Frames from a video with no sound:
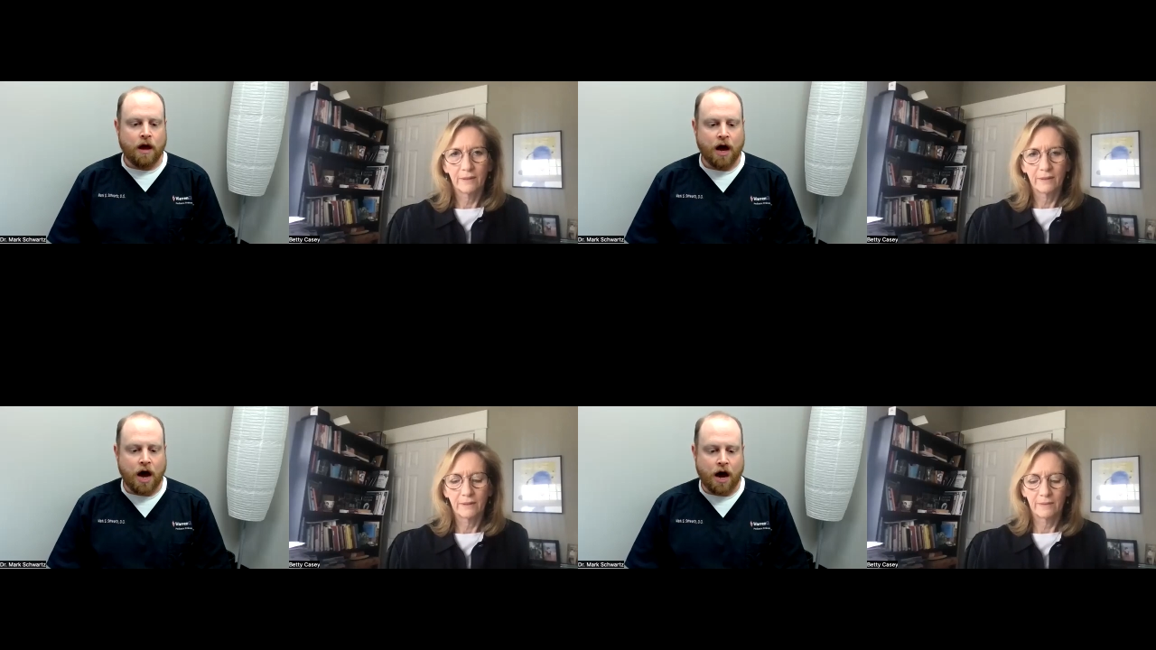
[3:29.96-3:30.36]

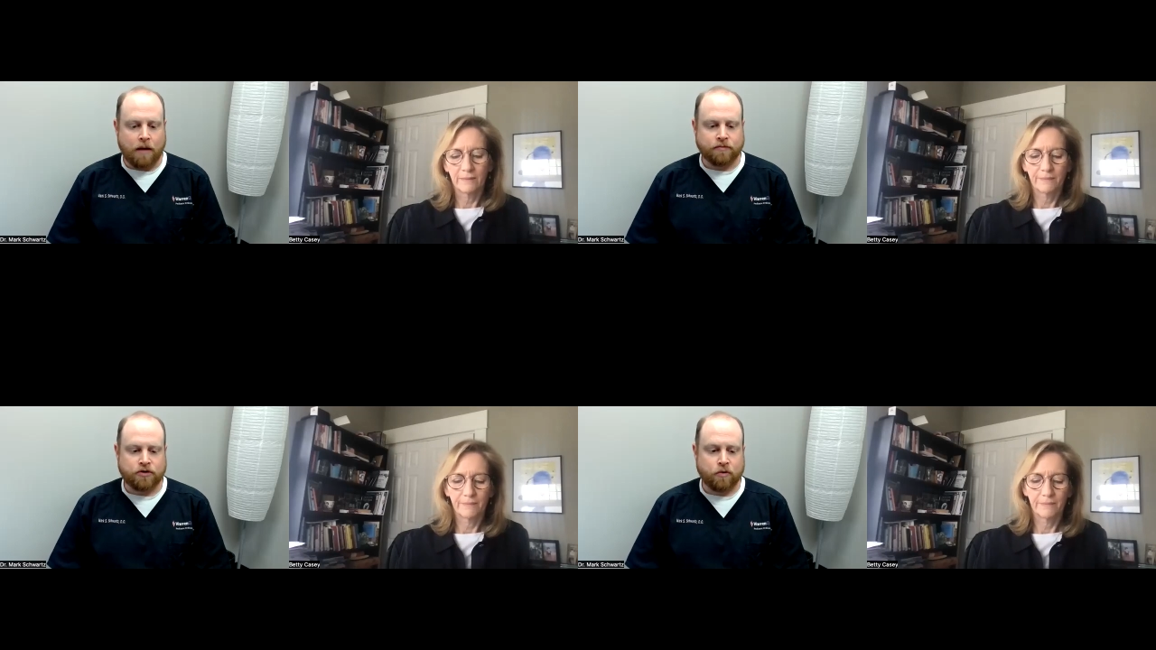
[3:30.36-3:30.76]

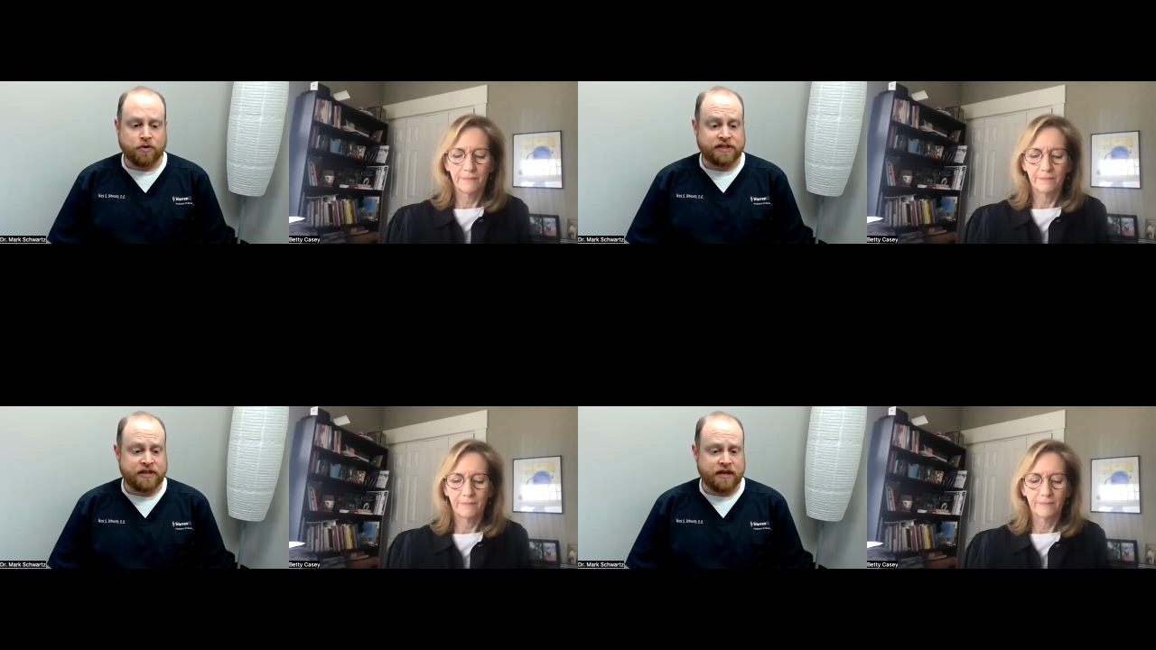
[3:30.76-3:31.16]
Speaker 1: Um, so we
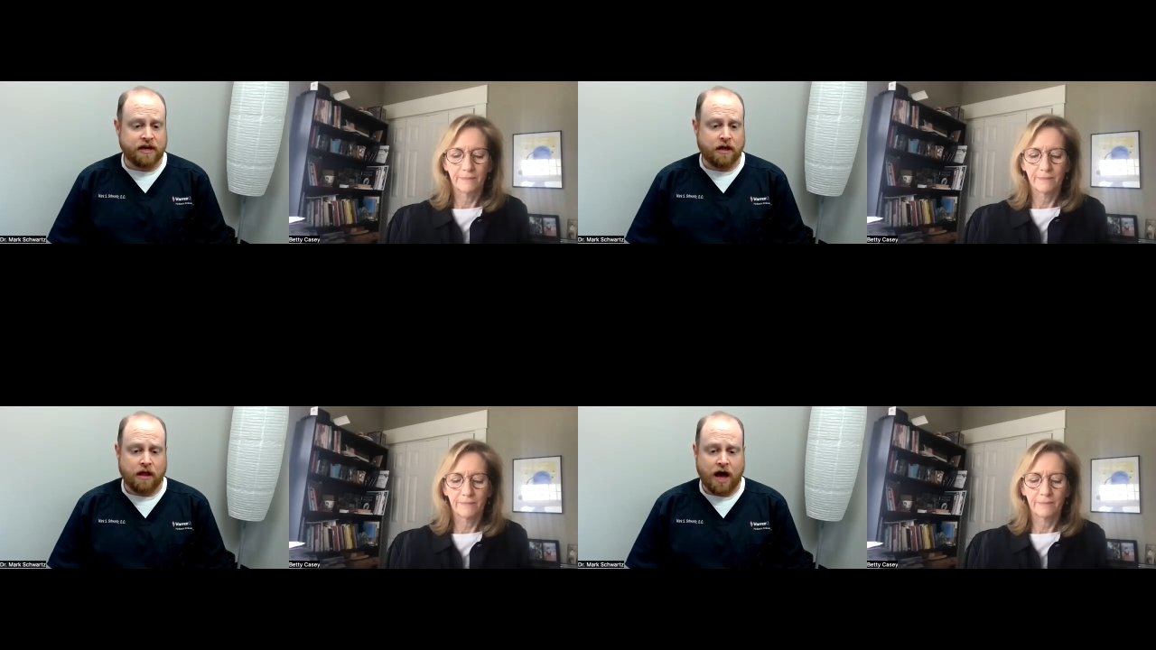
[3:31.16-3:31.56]
see
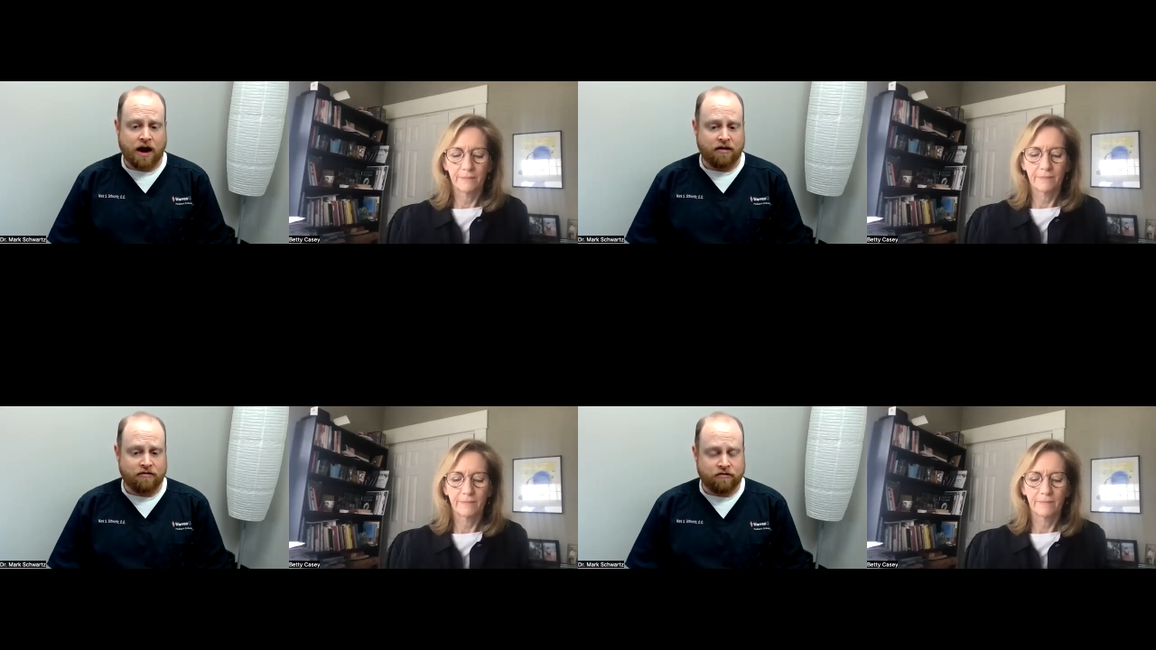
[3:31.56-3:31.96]
a lot
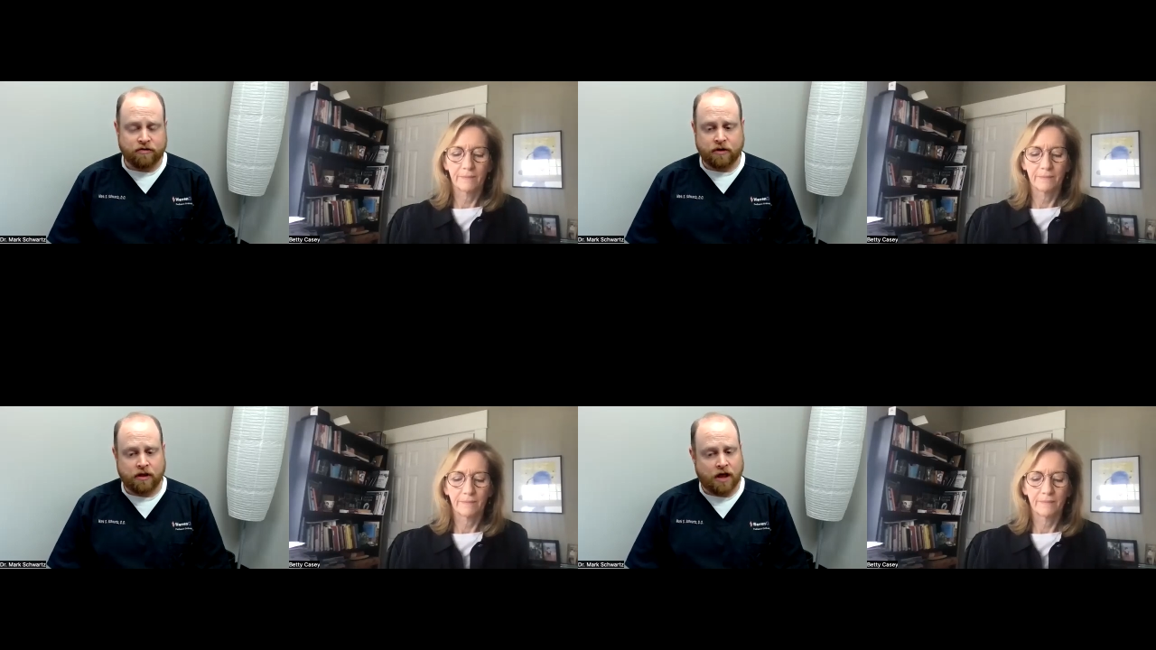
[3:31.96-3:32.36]
of
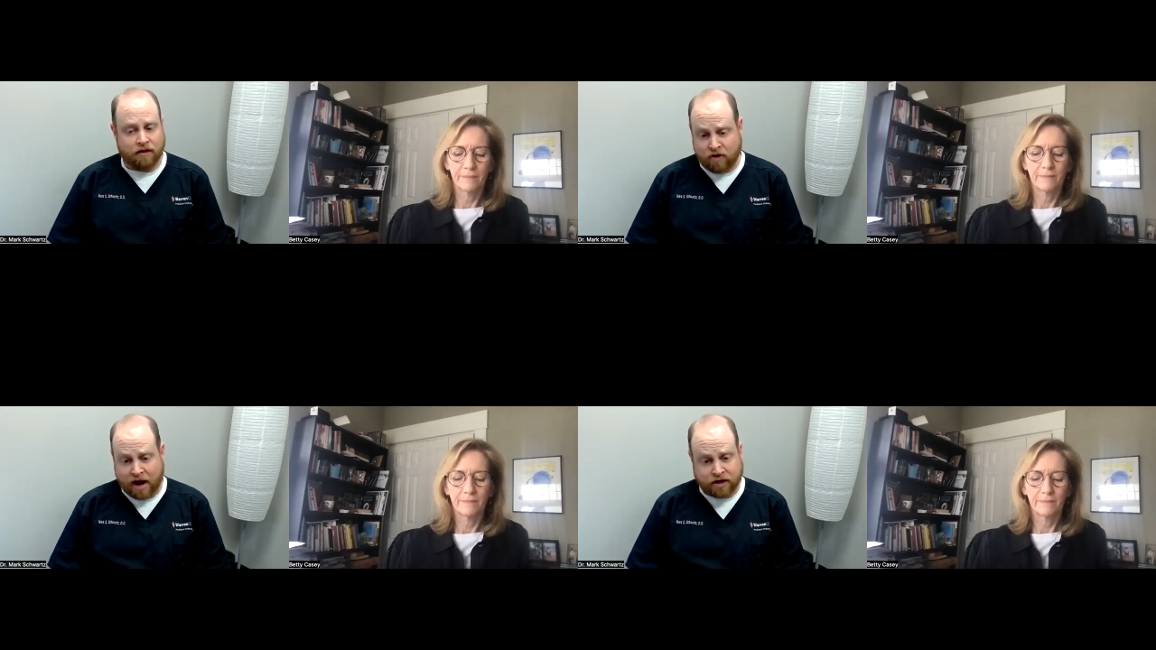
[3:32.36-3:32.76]
a lot
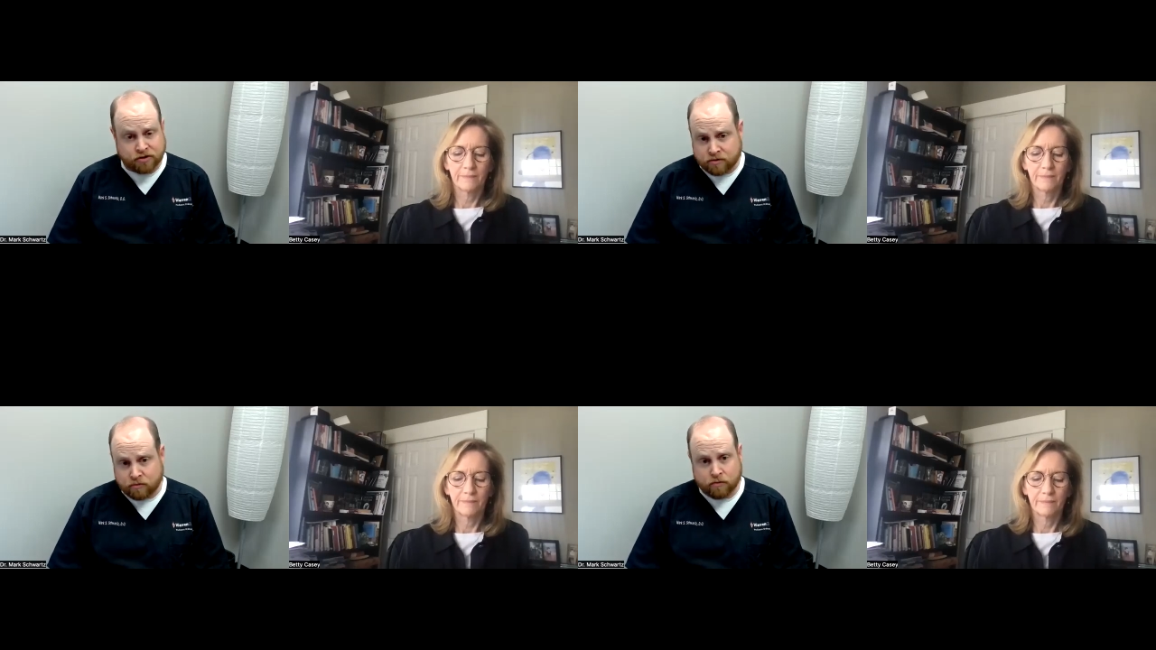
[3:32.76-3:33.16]
of fractures
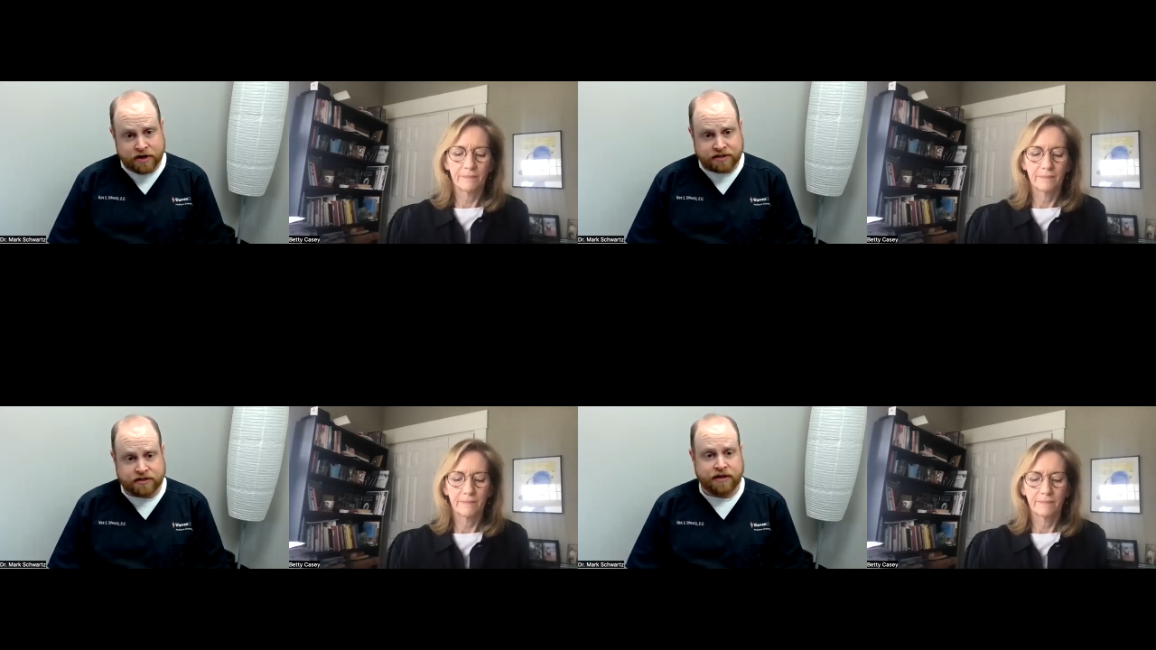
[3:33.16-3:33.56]
of the
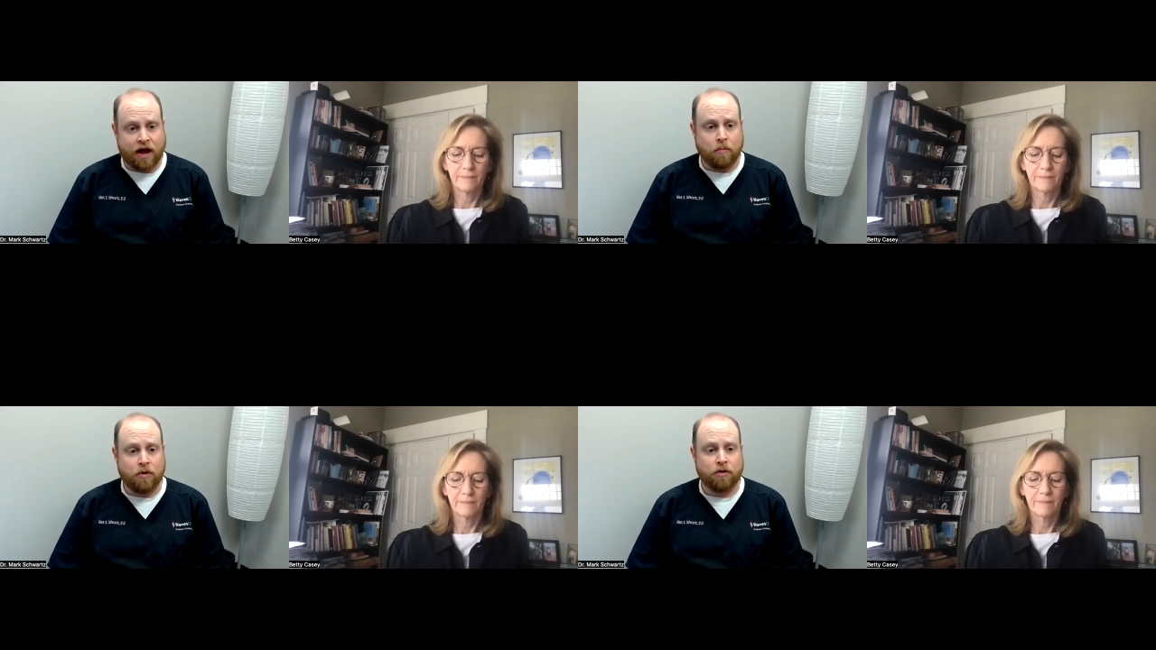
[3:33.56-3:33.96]
wrists and
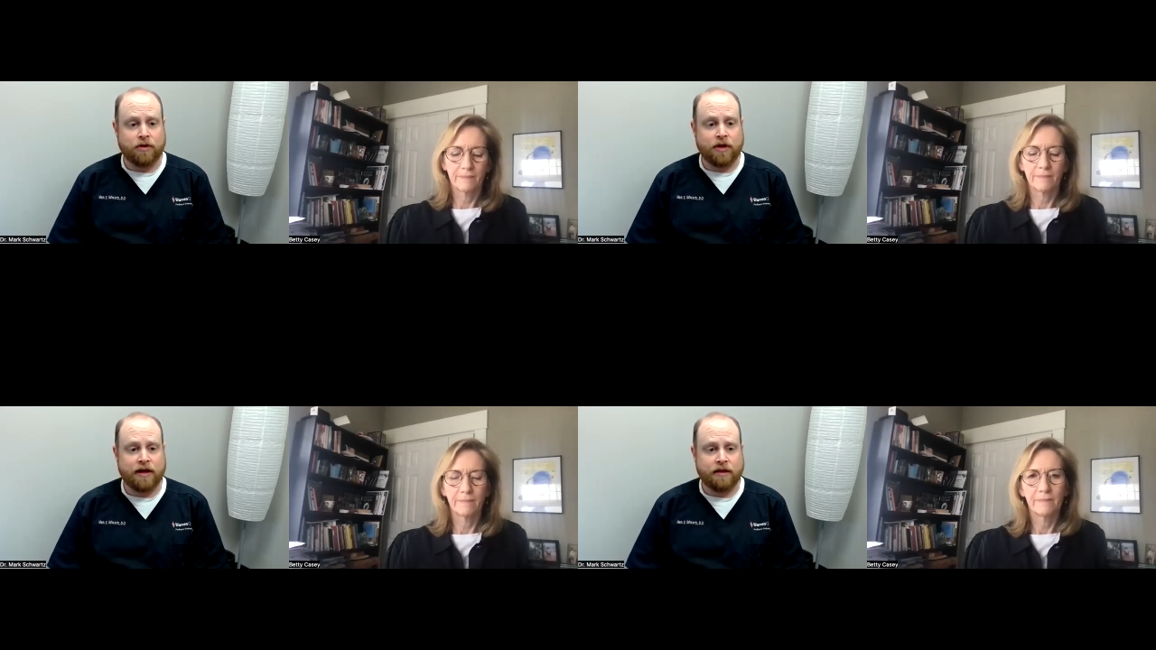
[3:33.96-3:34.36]
elbow
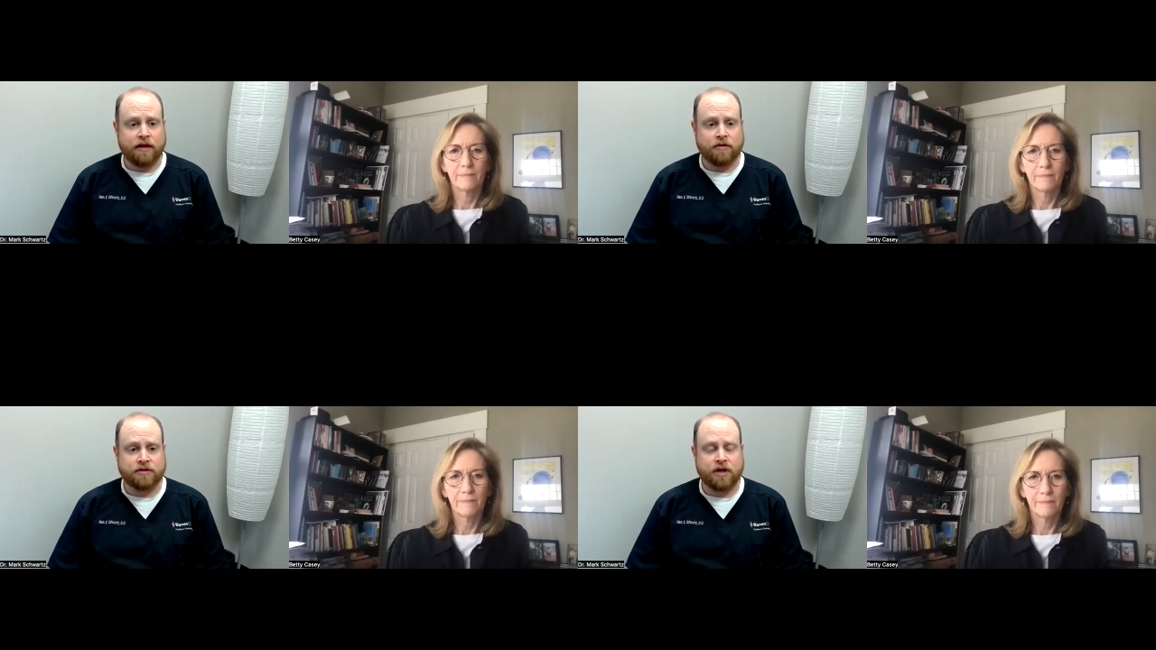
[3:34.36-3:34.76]
that I that I was